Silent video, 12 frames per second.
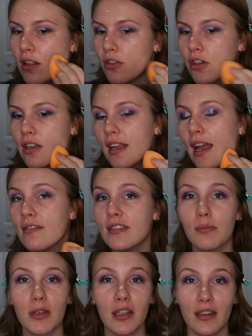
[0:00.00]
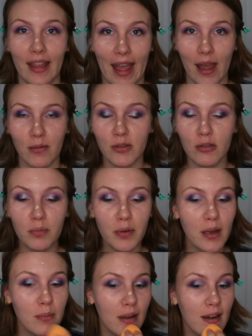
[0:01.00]
they're going to have some collabs with
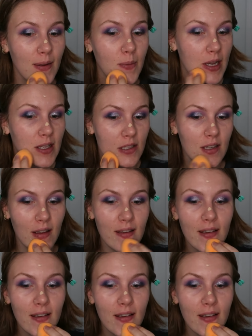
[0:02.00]
Blend Bunny, which